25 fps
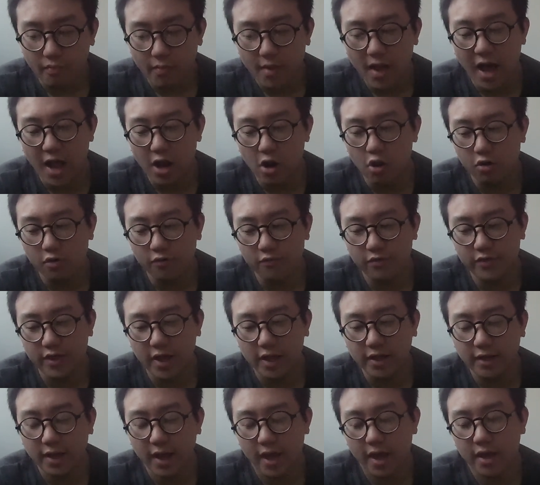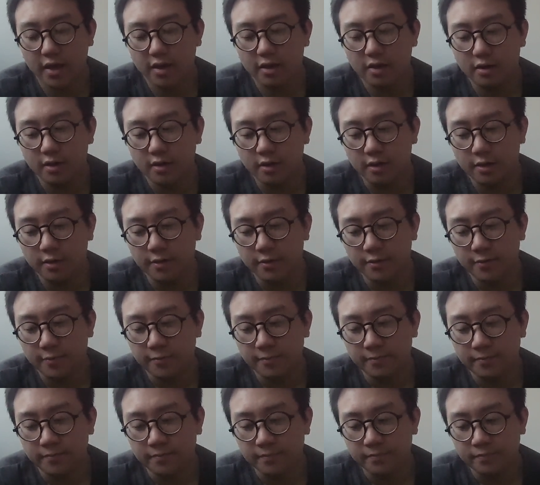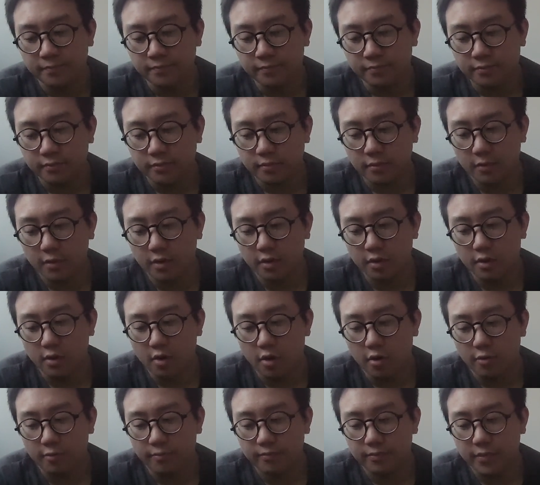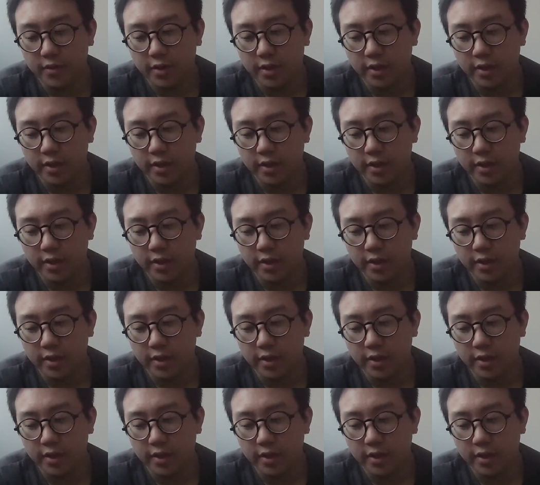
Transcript: I long for that day, you know,